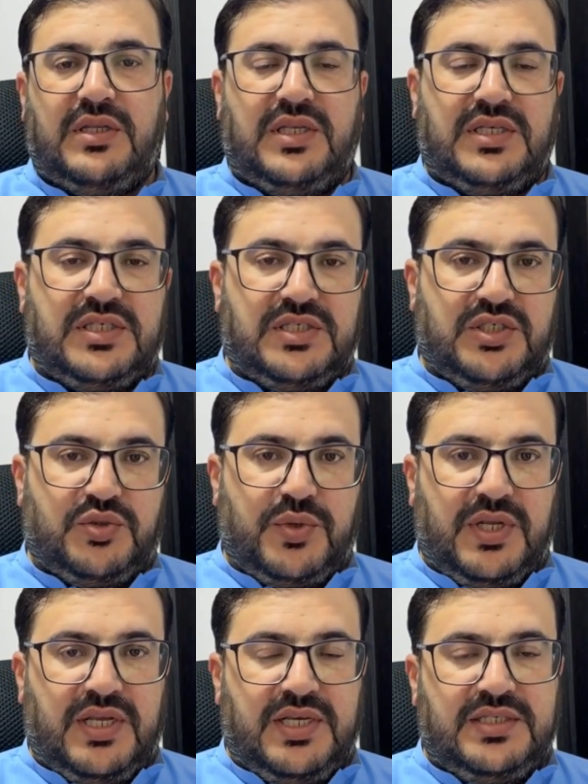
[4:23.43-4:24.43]
this is
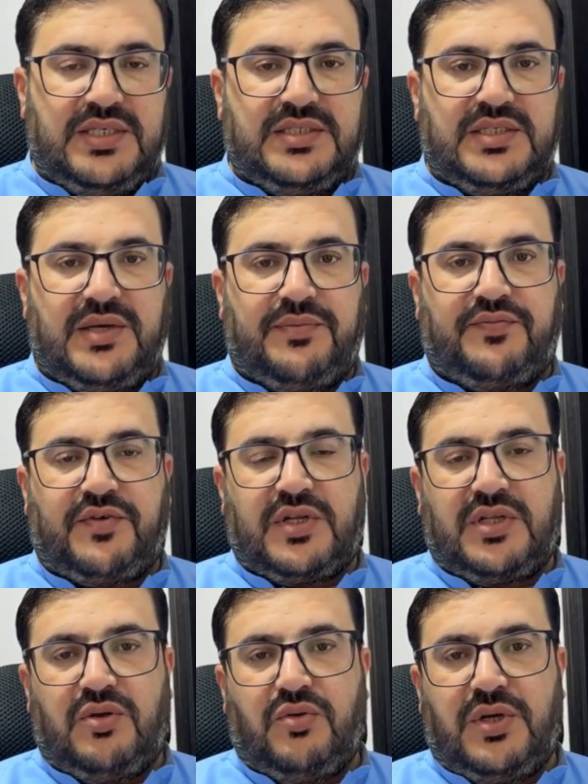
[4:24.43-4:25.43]
very easy step for
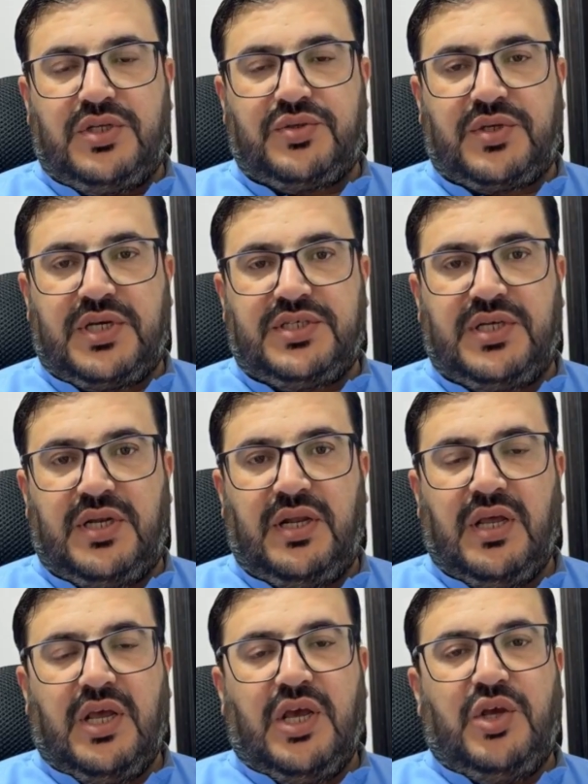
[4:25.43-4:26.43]
the lower
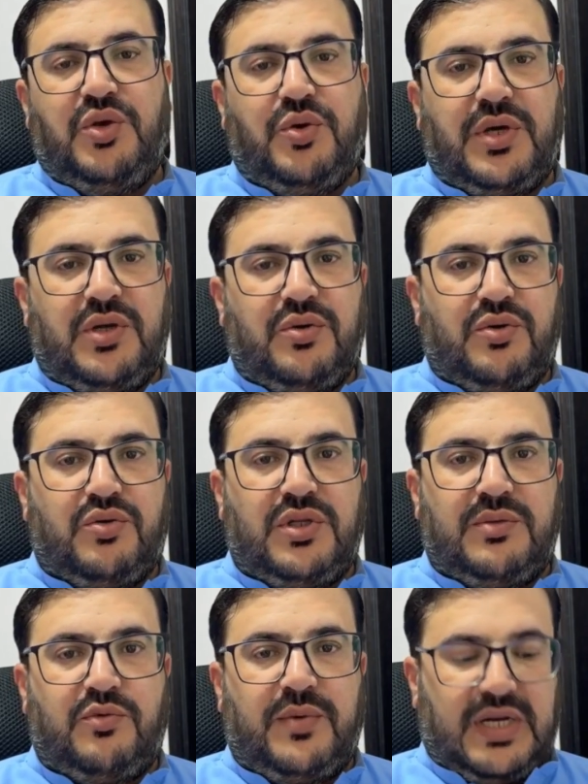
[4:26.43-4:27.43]
education. You can go to
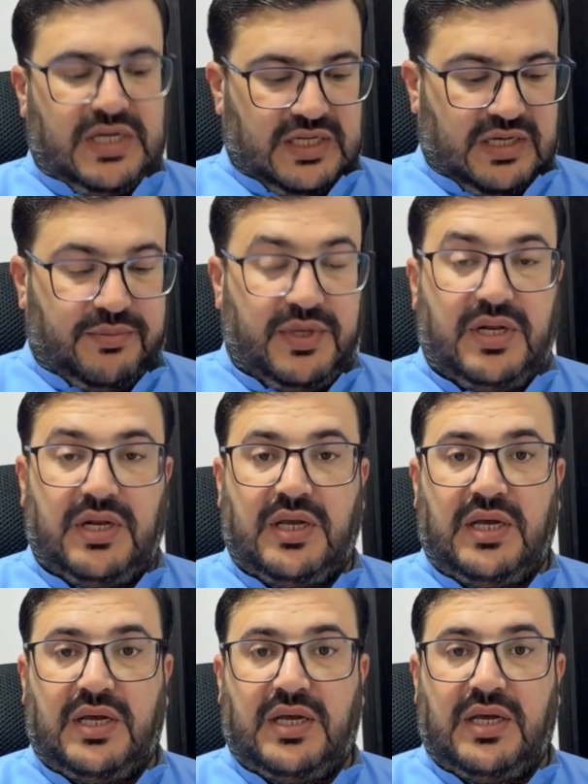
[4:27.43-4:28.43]
the Mubarak al Kabir
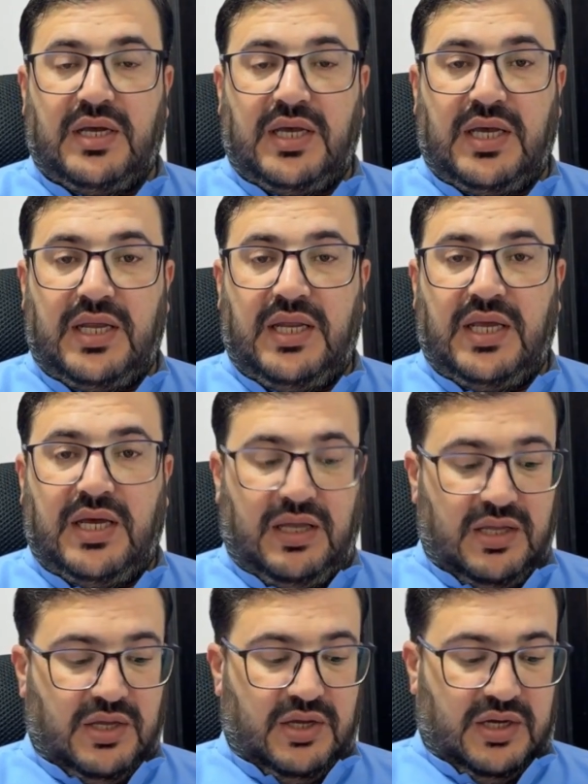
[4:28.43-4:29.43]
area,
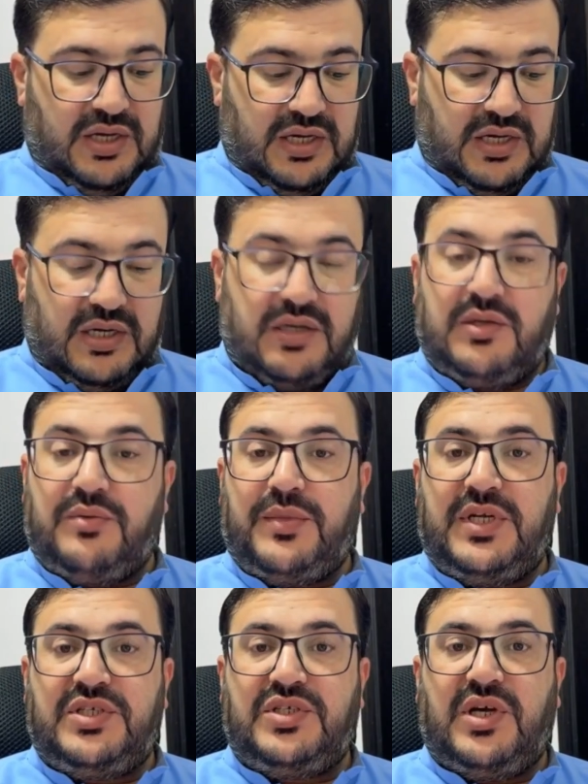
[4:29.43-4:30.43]

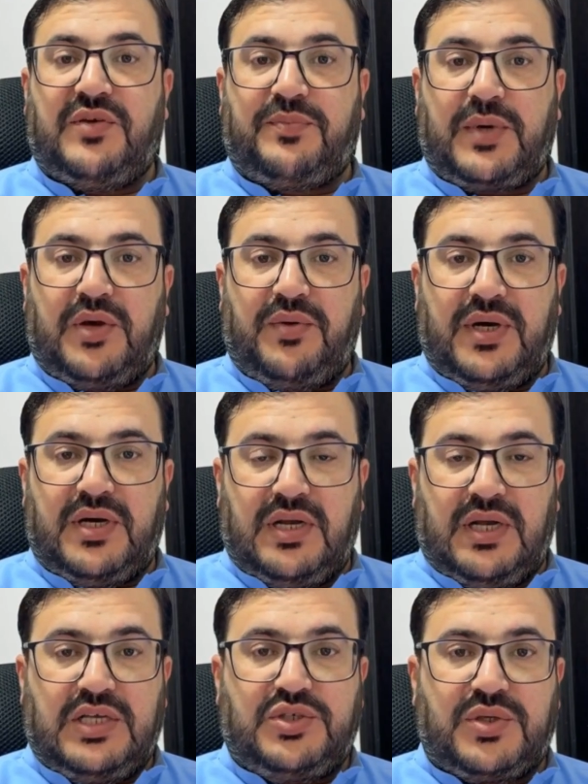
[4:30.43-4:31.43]
Ministry of
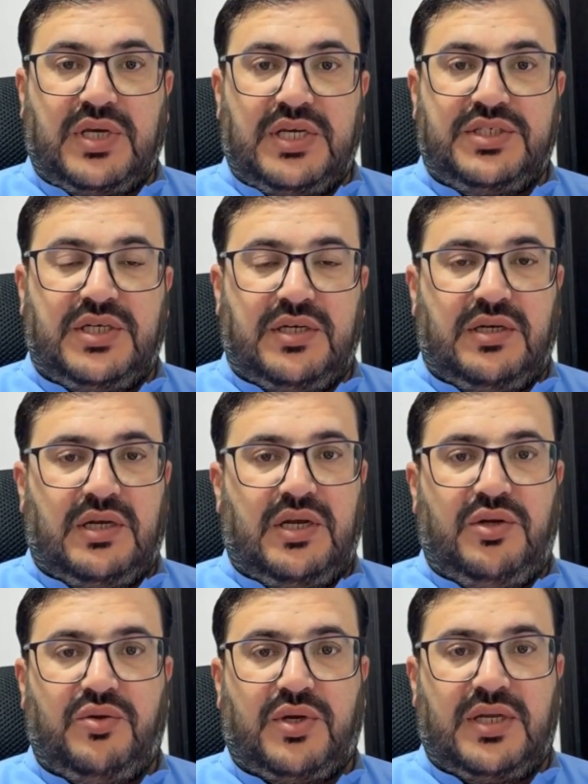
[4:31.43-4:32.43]
Private Education,
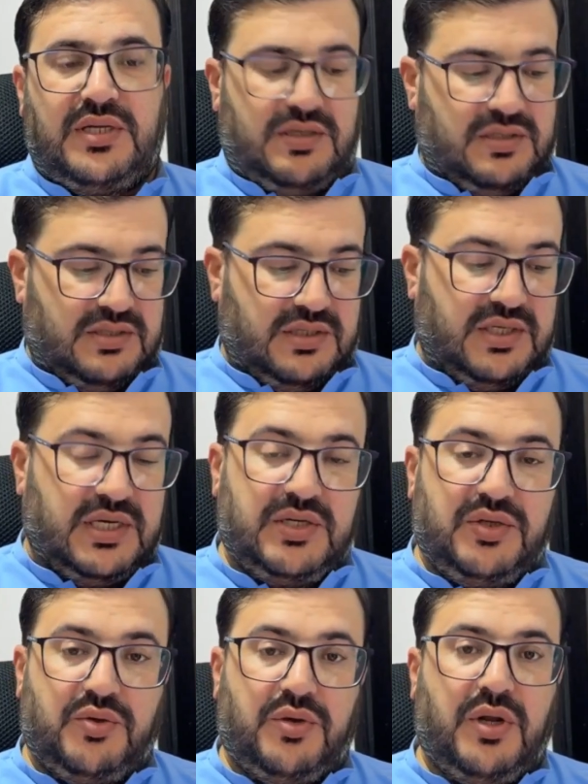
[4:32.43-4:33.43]
and you can
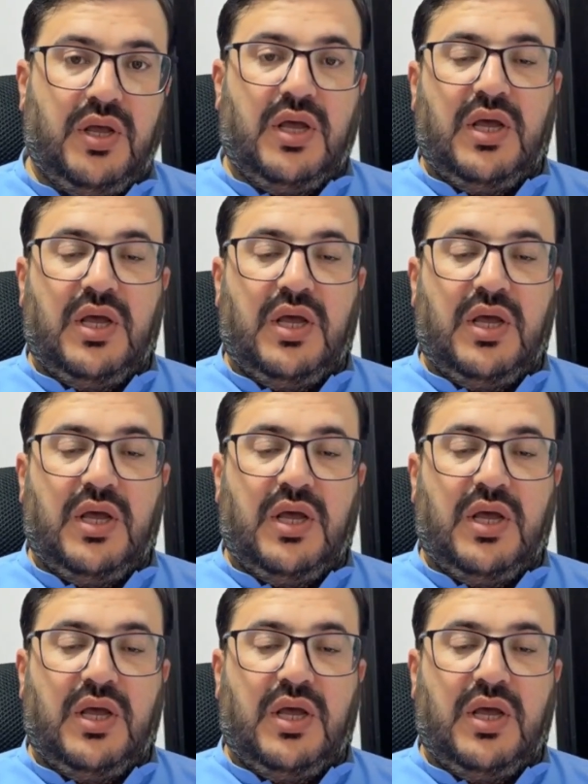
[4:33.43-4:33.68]
get your